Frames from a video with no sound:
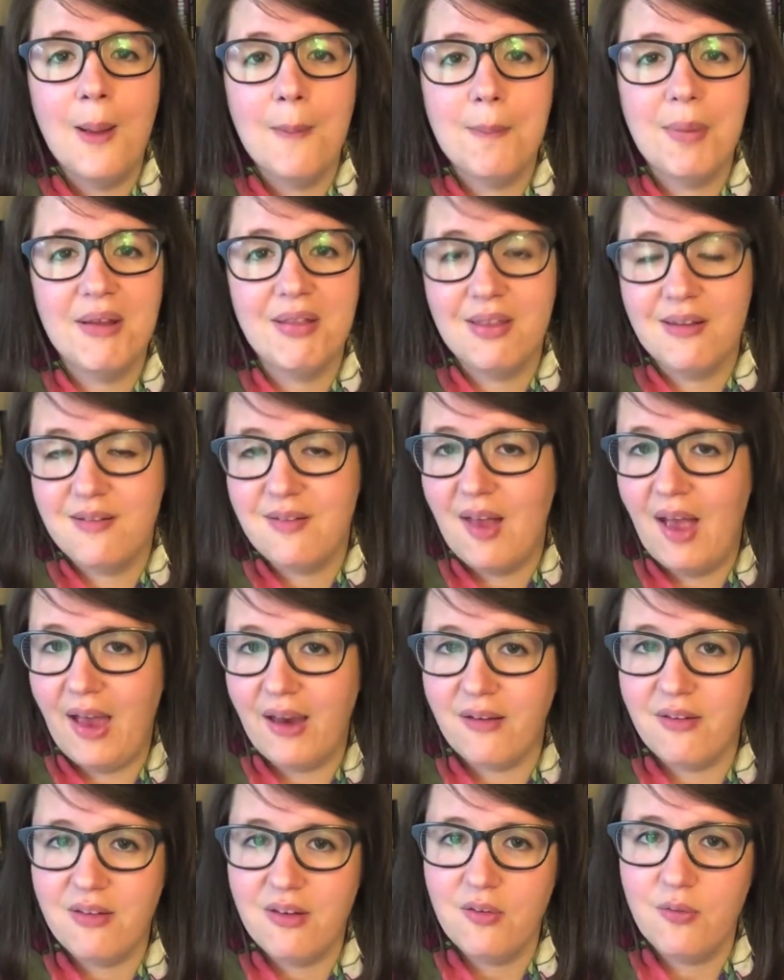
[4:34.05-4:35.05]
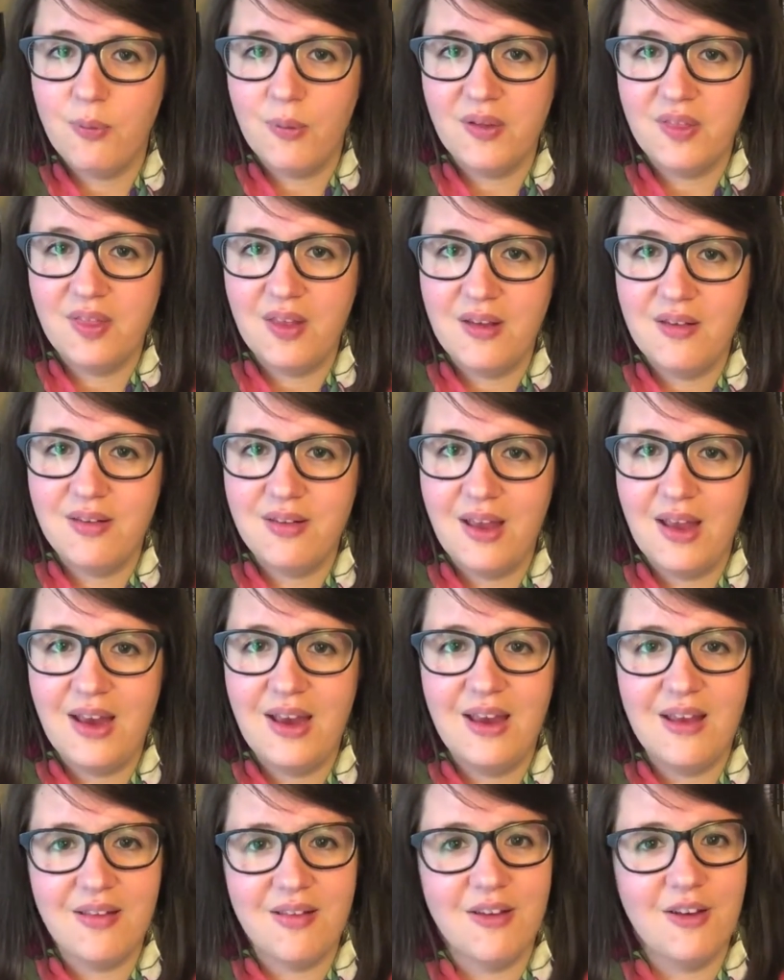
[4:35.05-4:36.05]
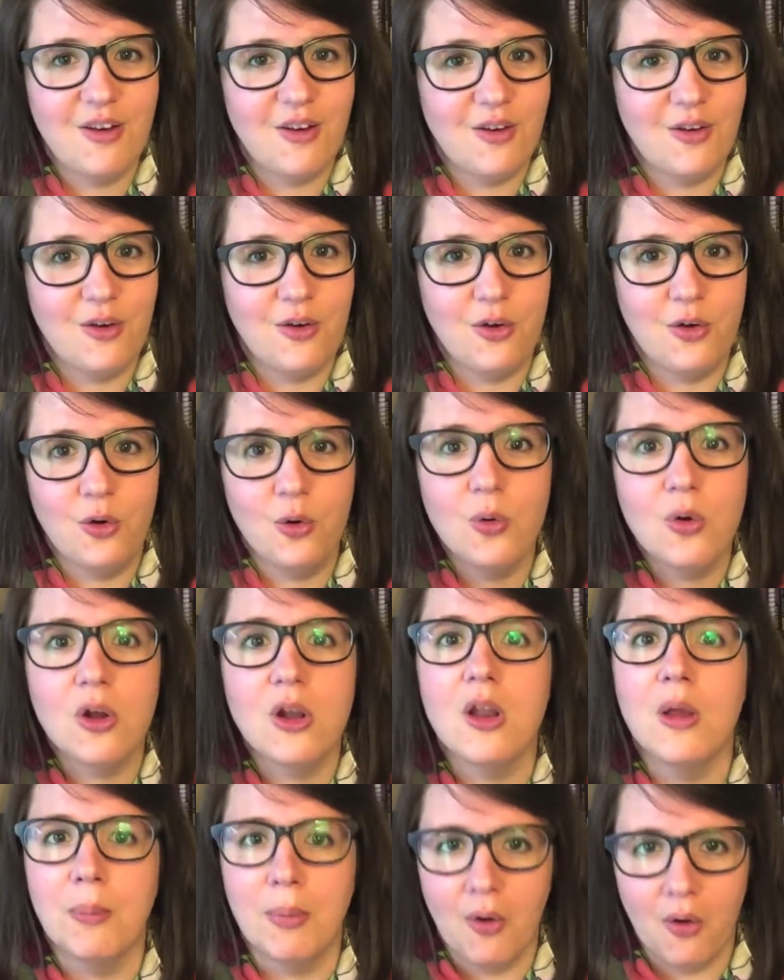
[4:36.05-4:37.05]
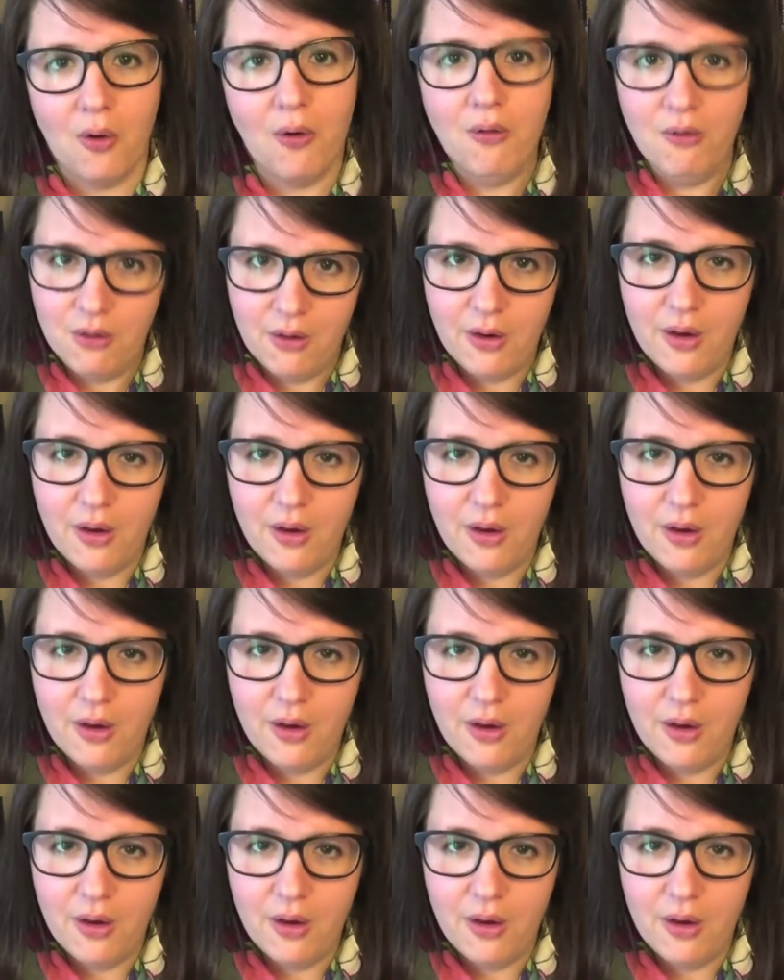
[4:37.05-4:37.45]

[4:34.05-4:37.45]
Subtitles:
but the text of what they say isn't Googleable.